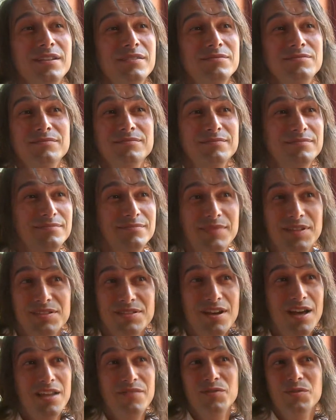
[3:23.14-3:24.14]
It's
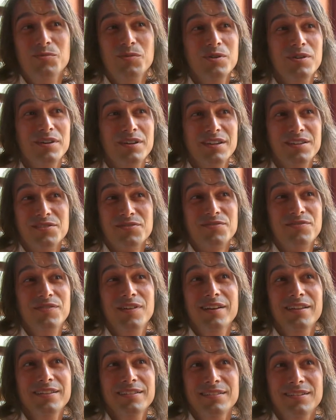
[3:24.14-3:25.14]
not even work, it's
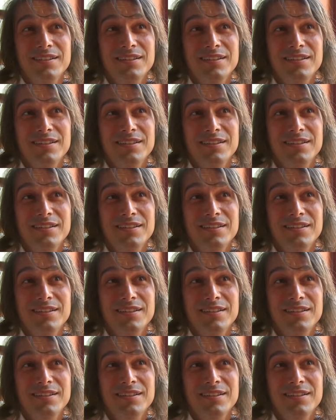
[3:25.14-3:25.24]
fun.